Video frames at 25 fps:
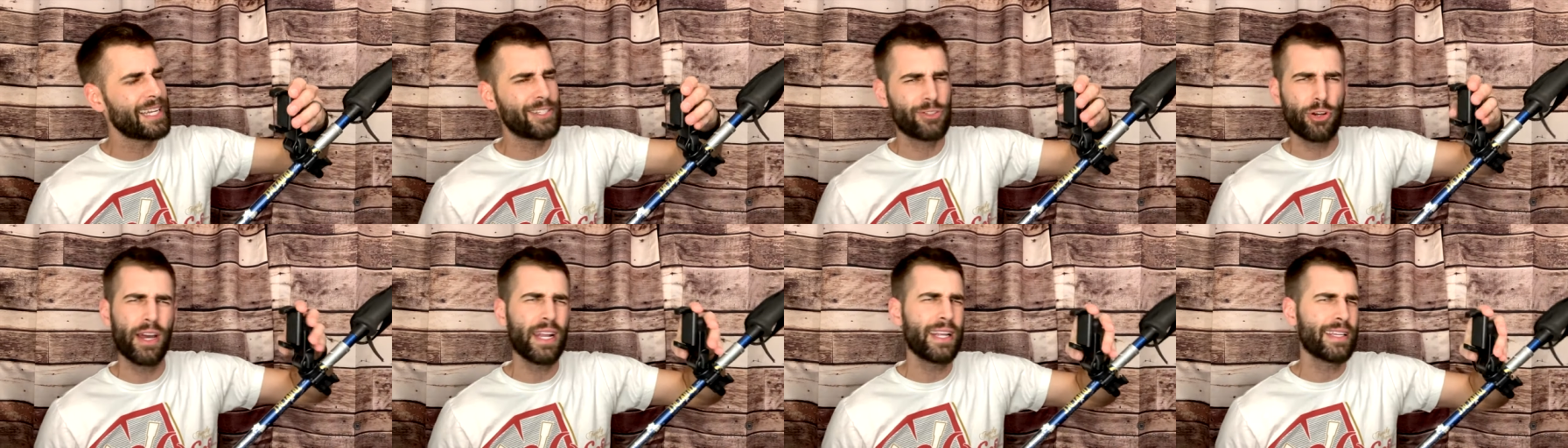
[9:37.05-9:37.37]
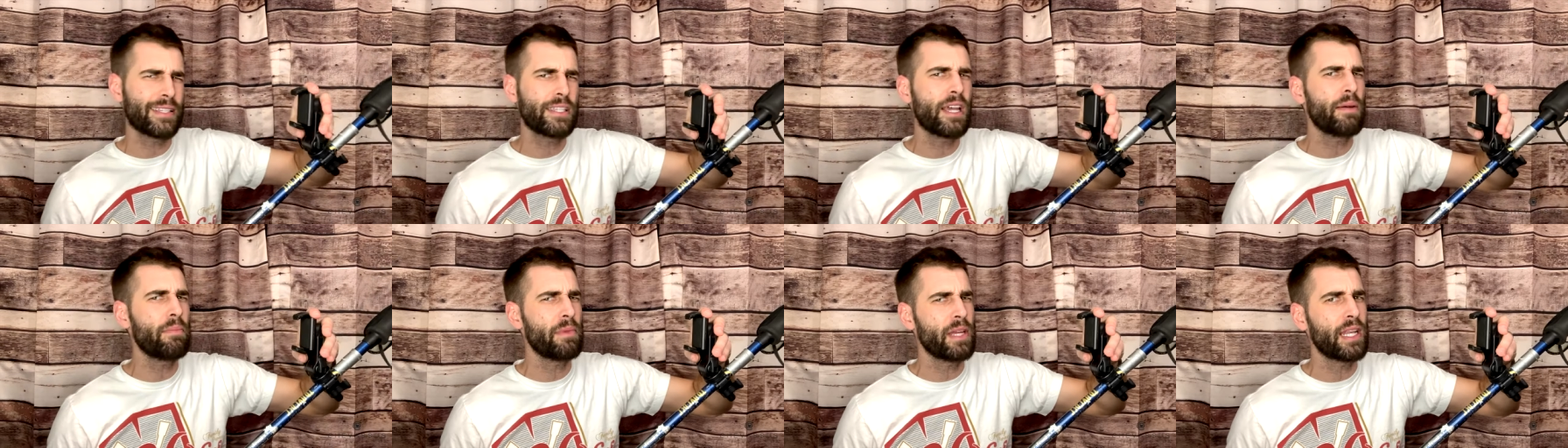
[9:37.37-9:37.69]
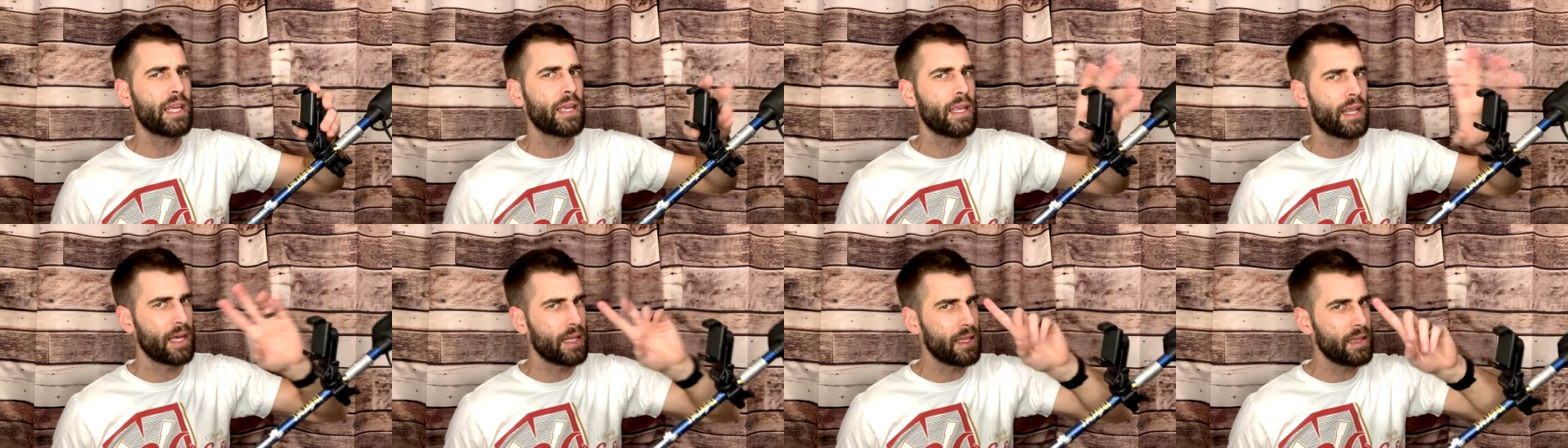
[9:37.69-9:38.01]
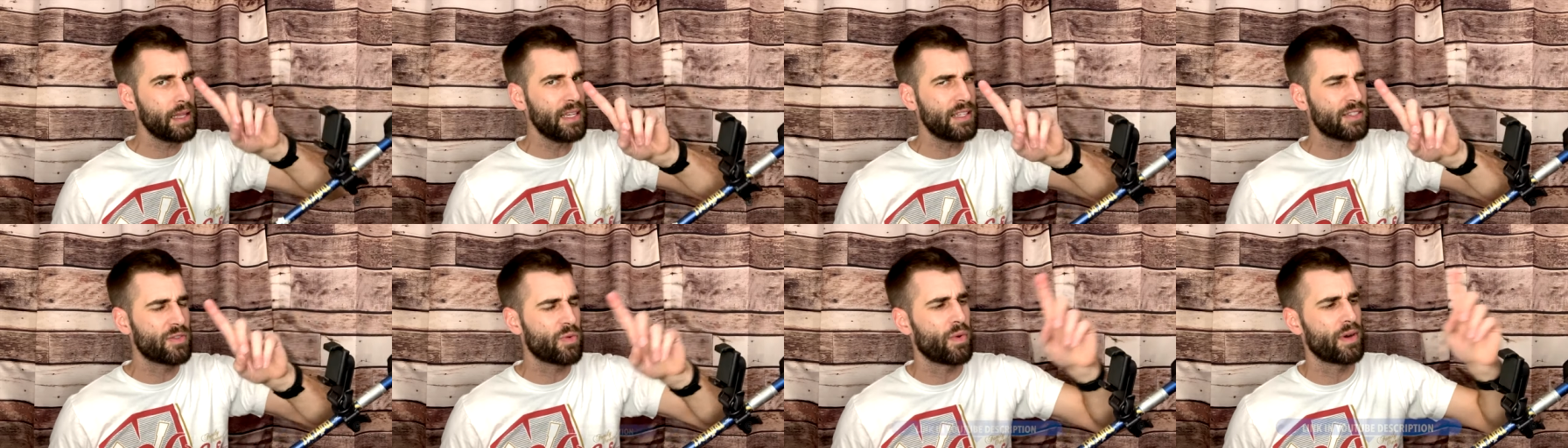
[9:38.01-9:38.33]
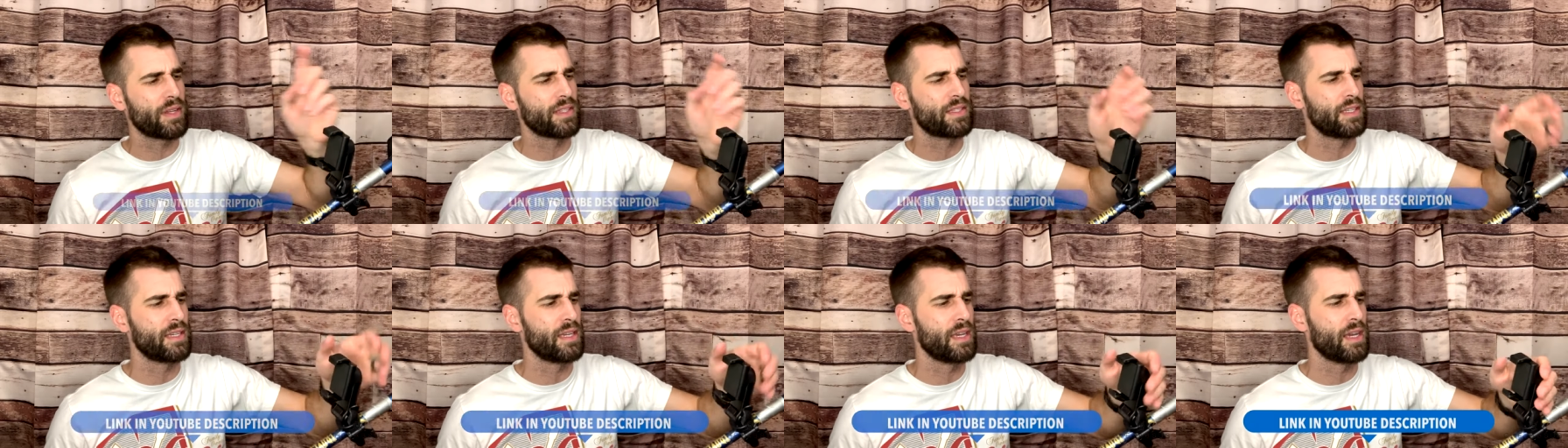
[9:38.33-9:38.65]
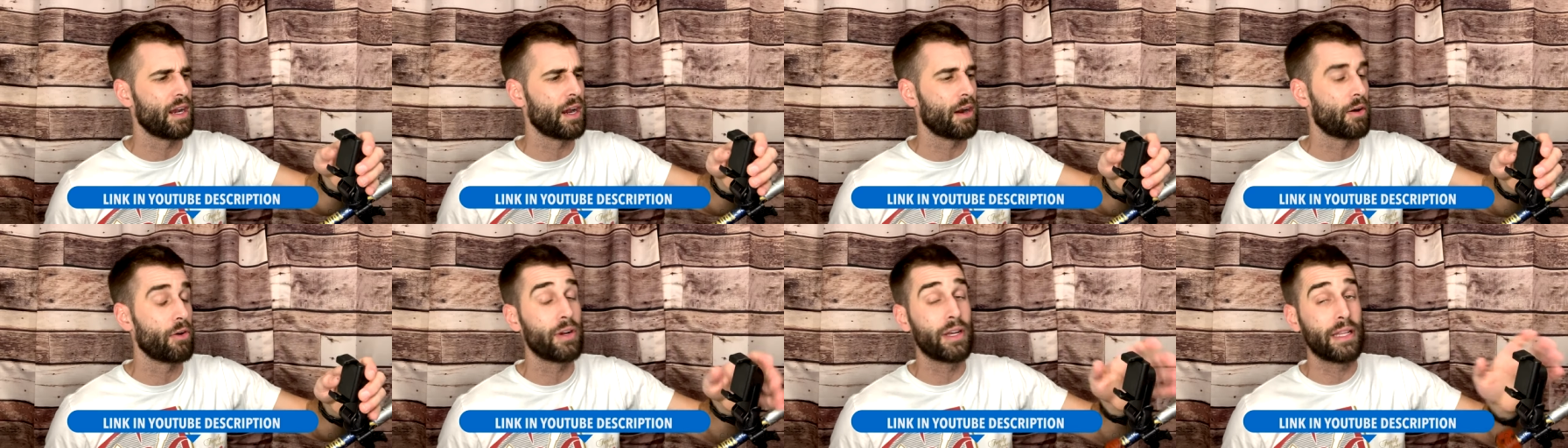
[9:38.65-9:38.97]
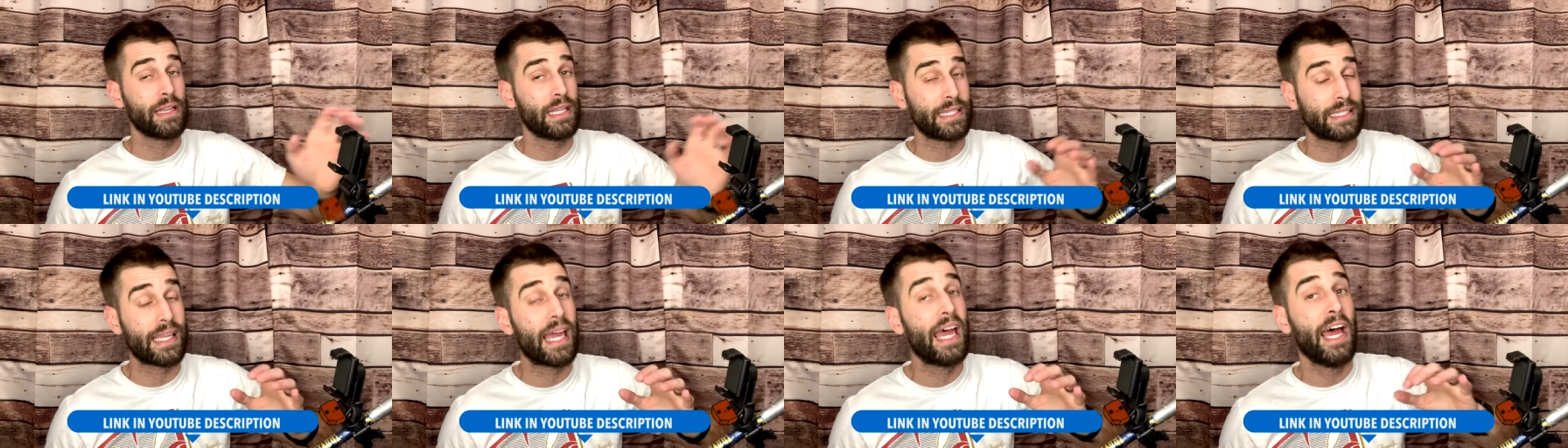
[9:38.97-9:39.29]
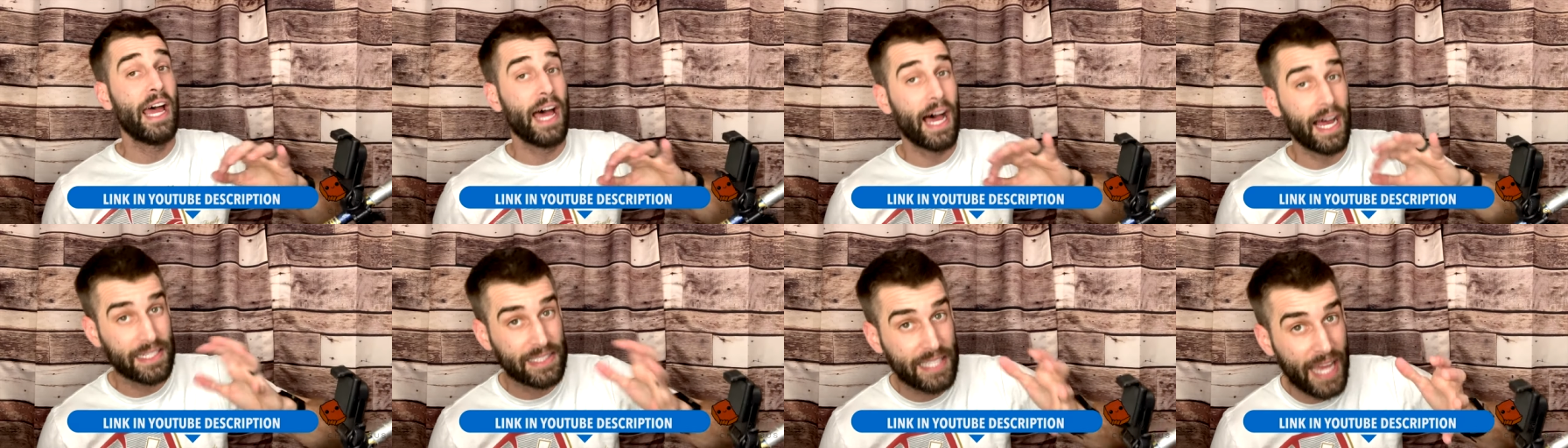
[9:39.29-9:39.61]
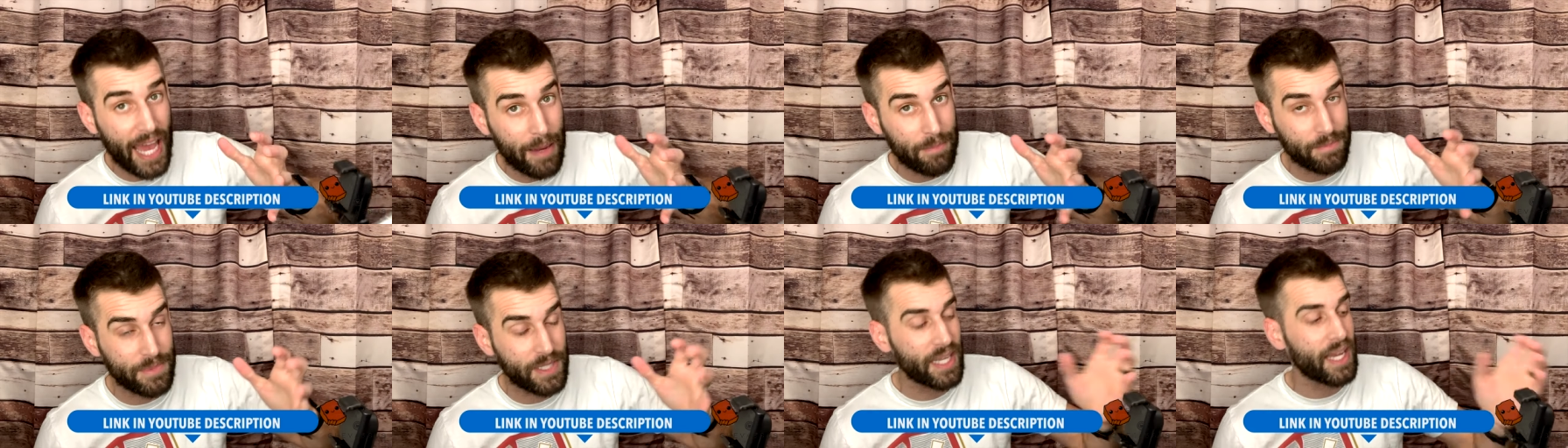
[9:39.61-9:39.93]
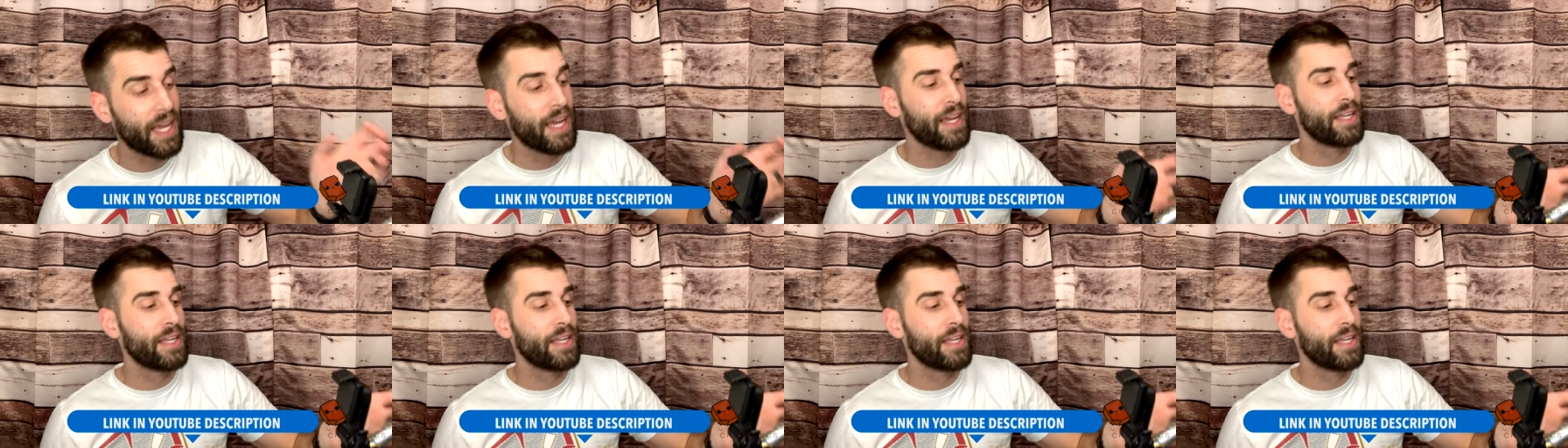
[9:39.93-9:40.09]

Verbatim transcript: I try to summit it at least once a year, or at least attempt